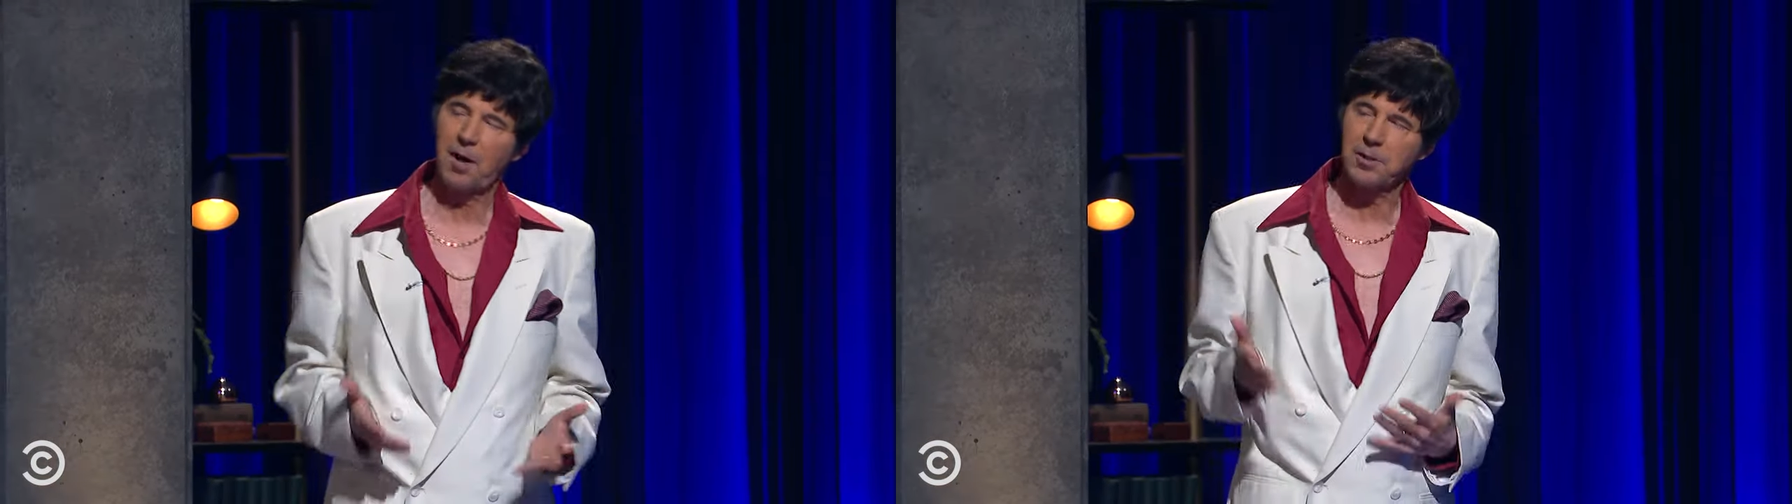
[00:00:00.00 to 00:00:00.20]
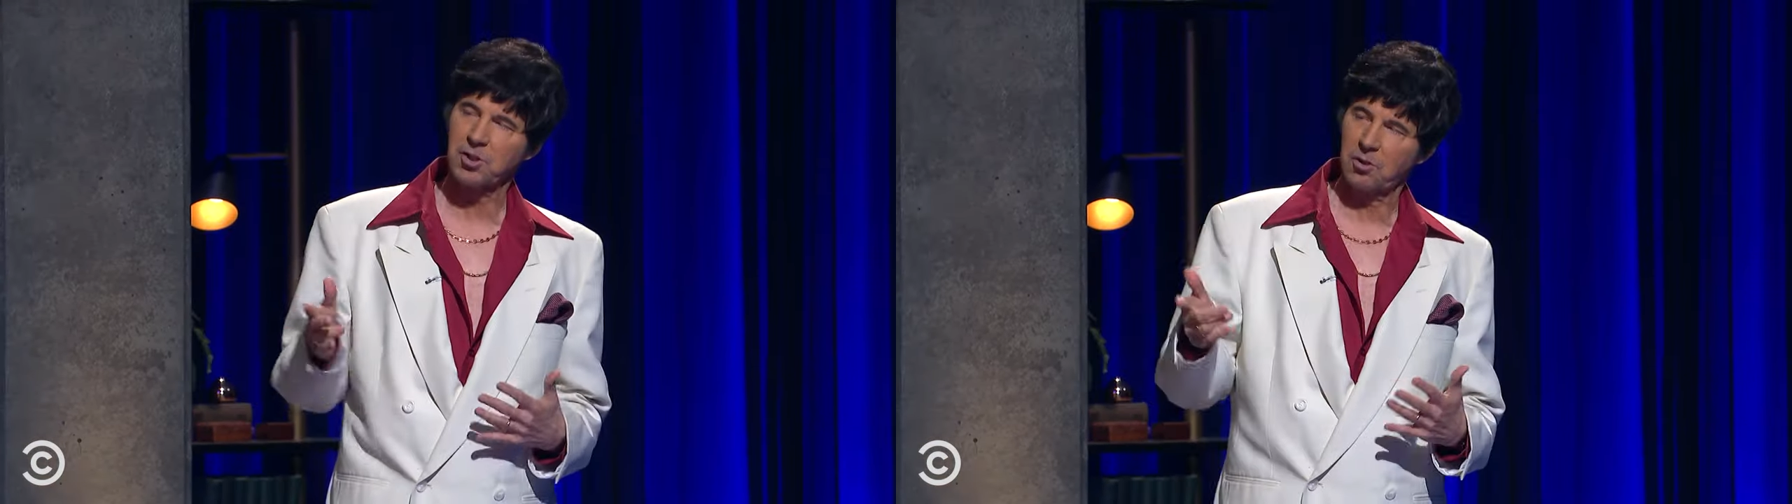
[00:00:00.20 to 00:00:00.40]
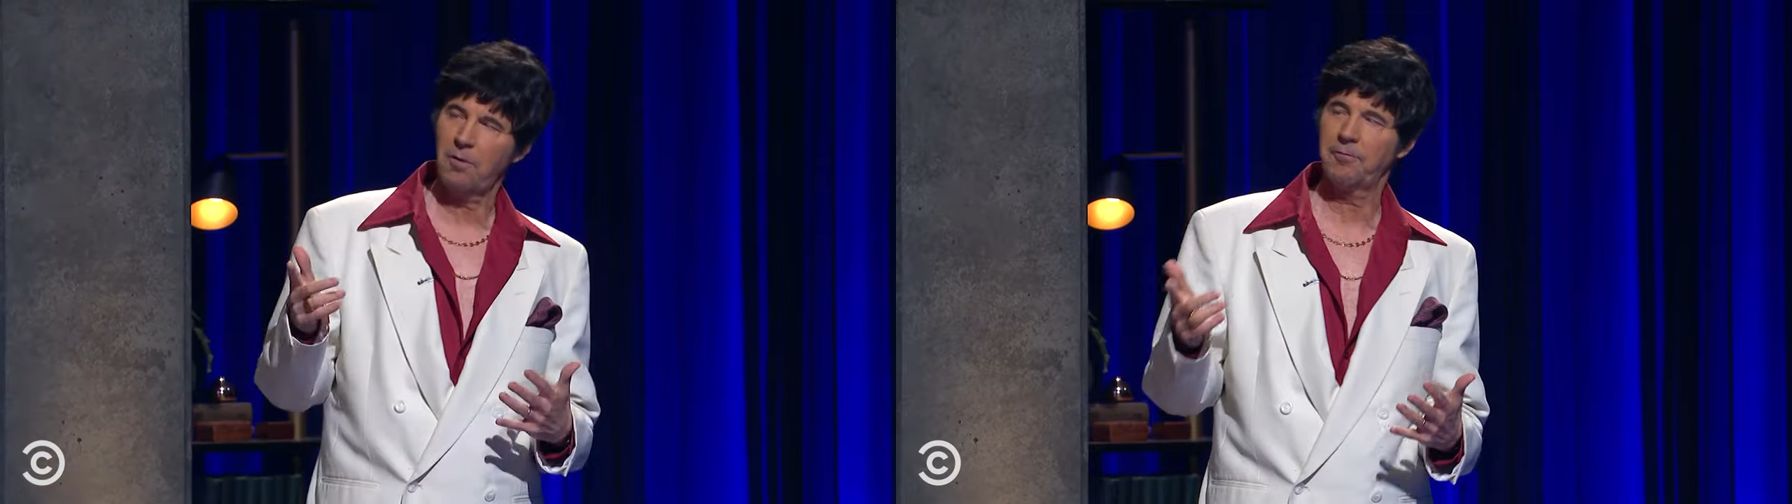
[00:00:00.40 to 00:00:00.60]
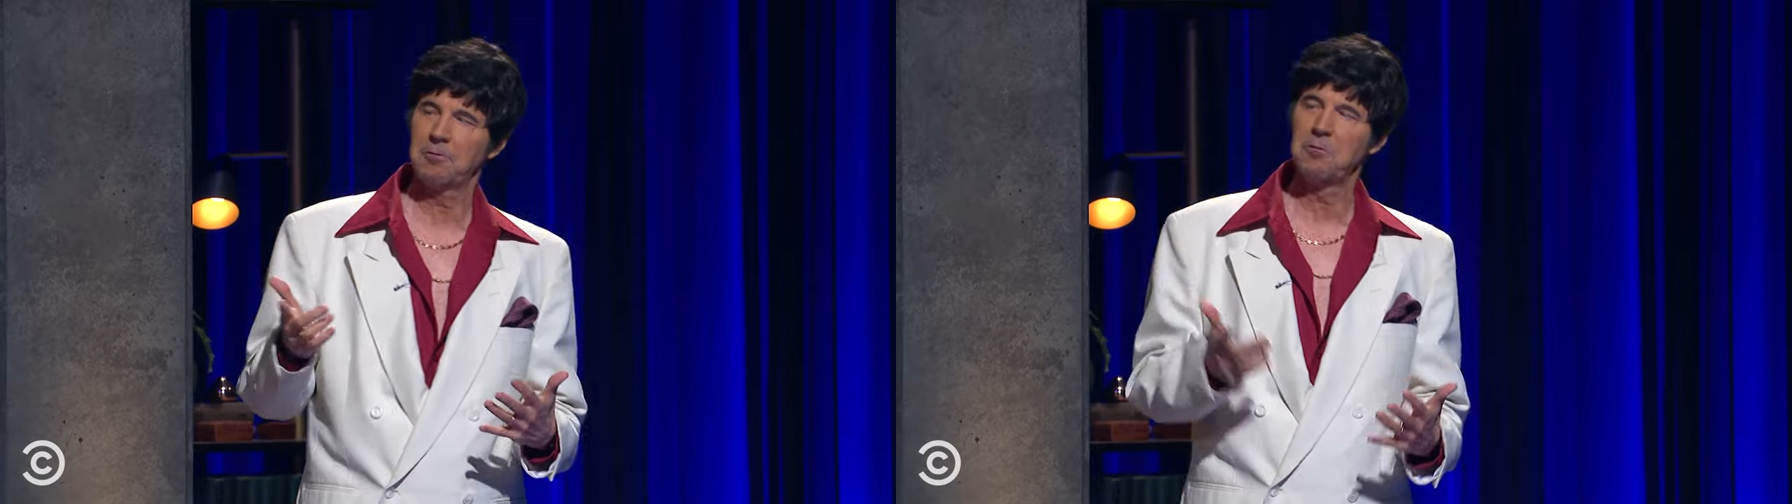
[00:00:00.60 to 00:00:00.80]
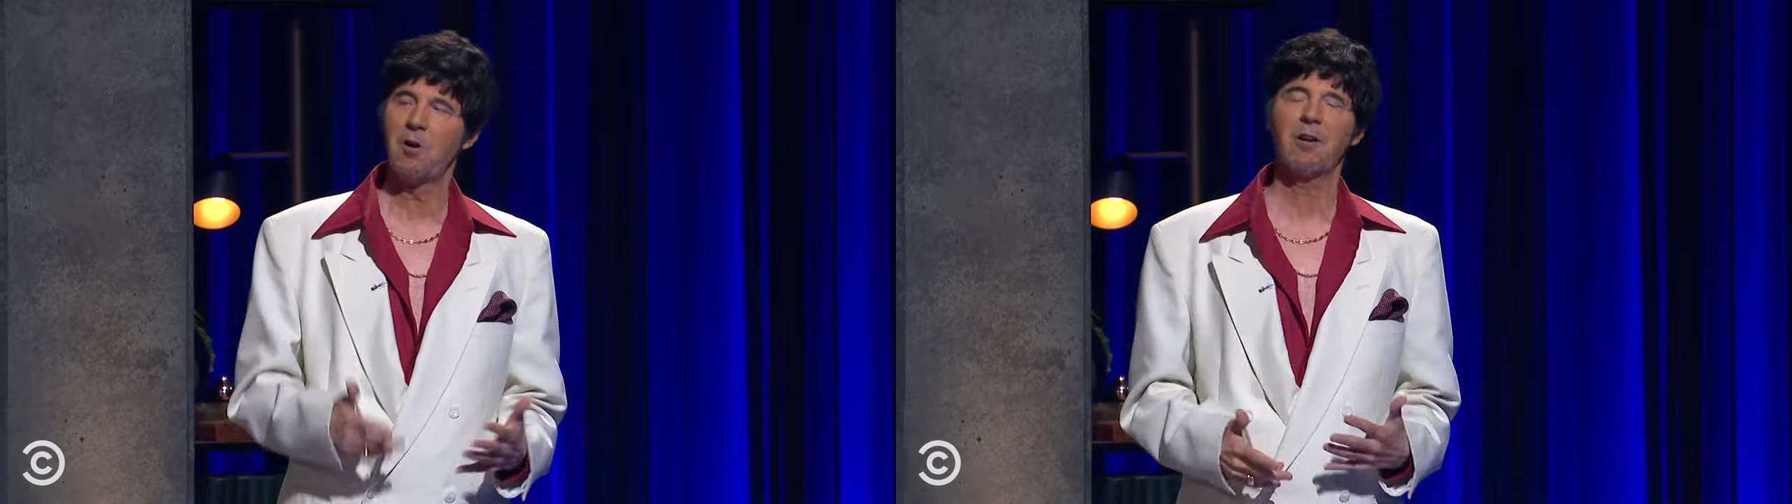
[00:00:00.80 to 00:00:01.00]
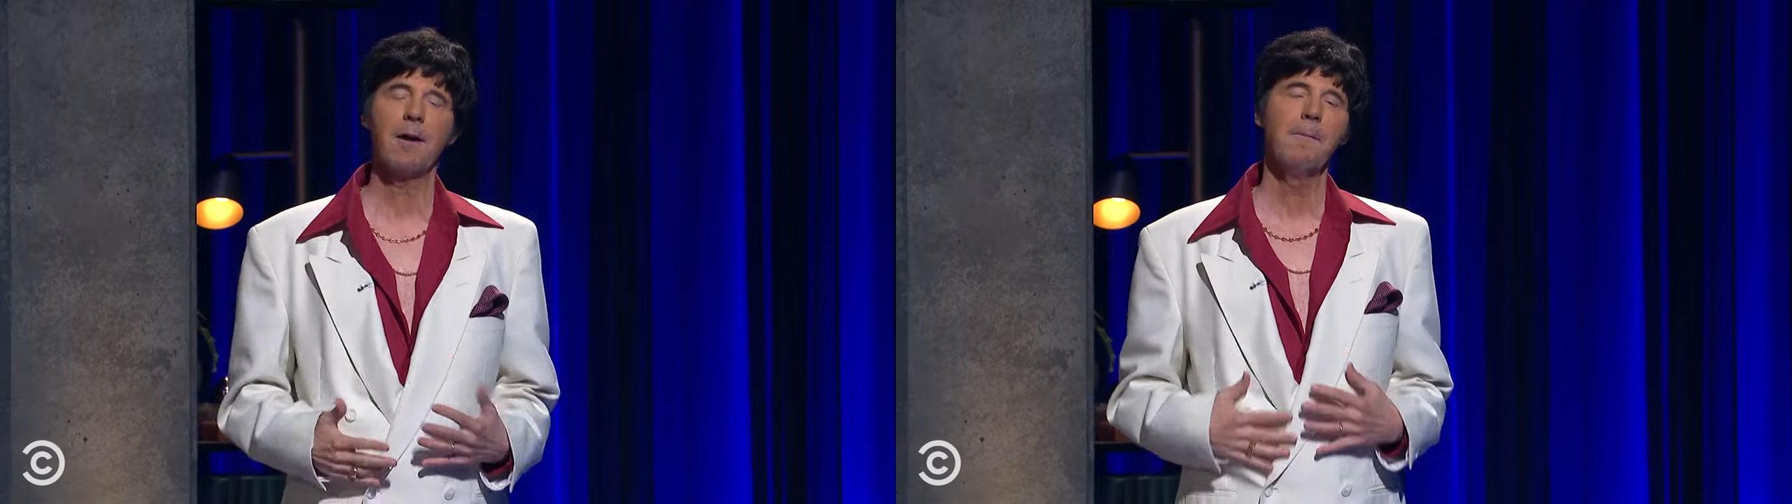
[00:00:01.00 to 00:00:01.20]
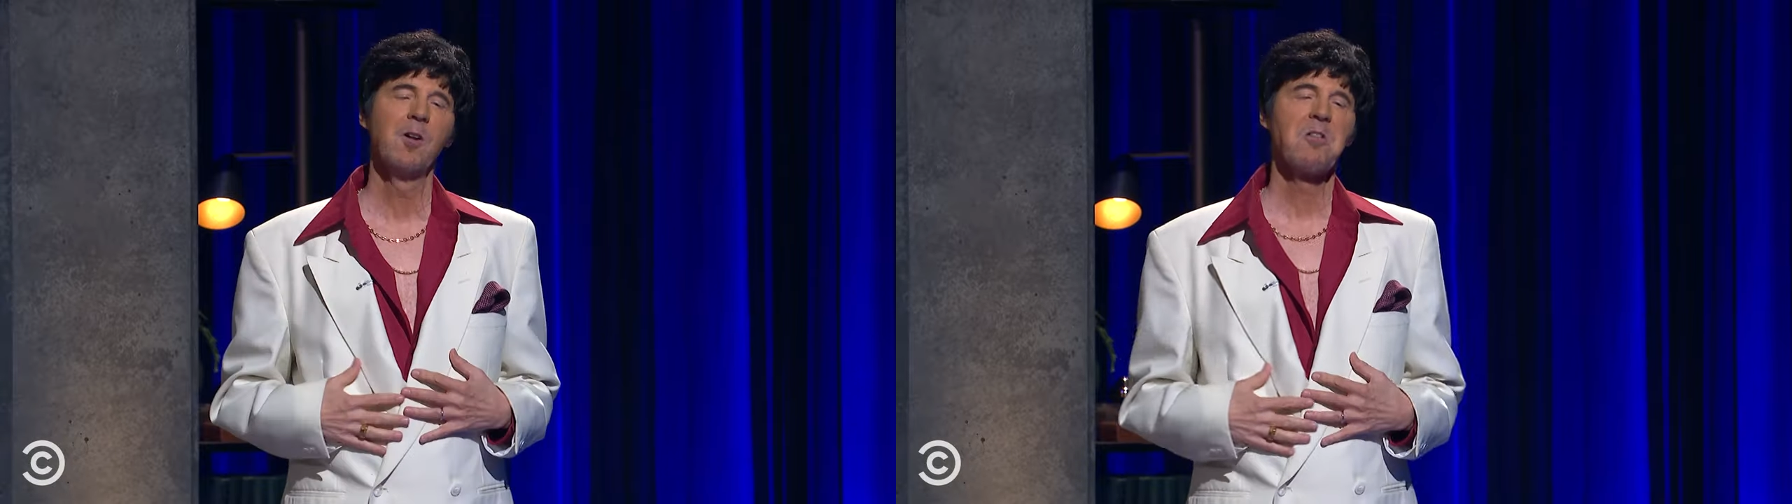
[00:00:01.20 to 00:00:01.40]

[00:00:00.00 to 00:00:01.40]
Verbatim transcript: kind of slow for you, all right?